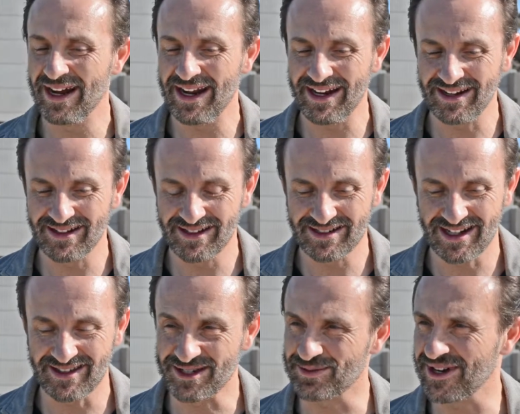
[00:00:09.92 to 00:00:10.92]
heading,
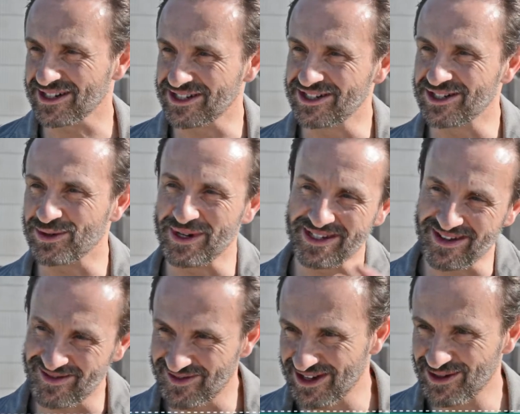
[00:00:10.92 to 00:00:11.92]
taking this production to
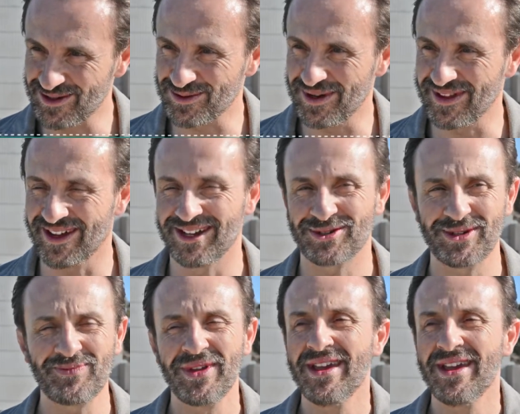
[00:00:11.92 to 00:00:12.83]
twenty-seven venues around the country,